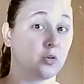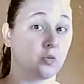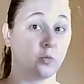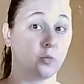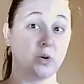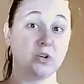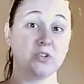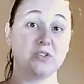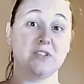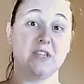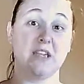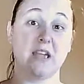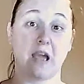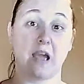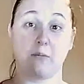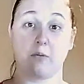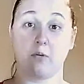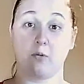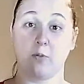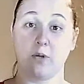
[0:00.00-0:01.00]
We'll see. I
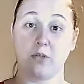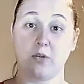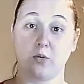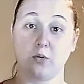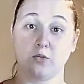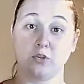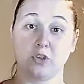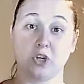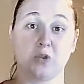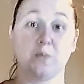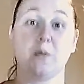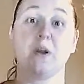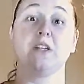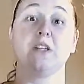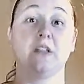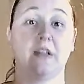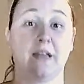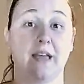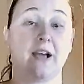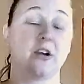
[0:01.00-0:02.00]
will withhold judgment
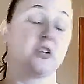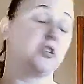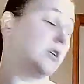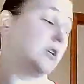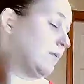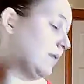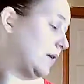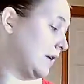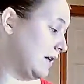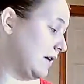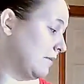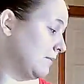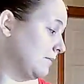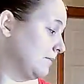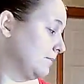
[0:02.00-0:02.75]
until I actually read it.